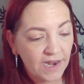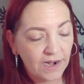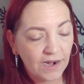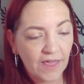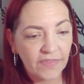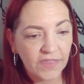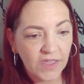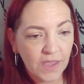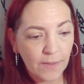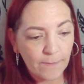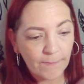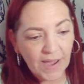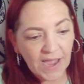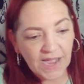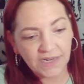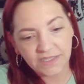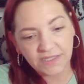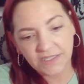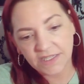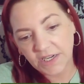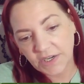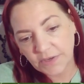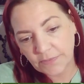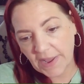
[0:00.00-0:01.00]
Like the
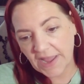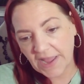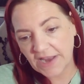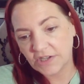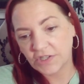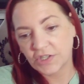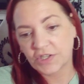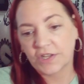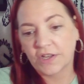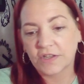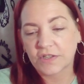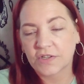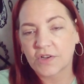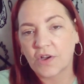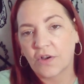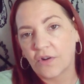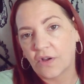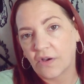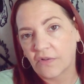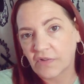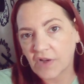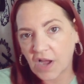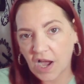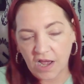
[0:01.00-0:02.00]
abandoned bench that's gone
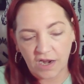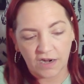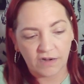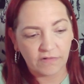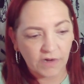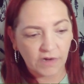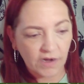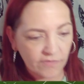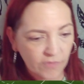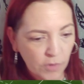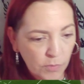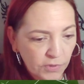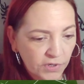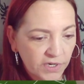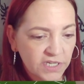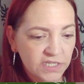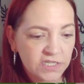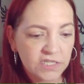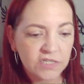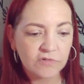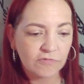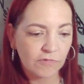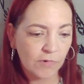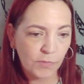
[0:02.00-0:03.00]
off colour and
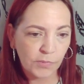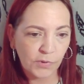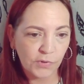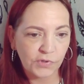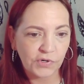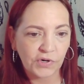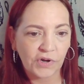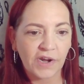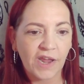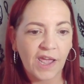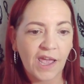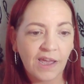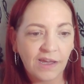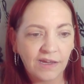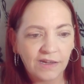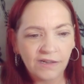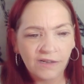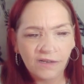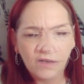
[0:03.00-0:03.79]
everybody's scribbled on it.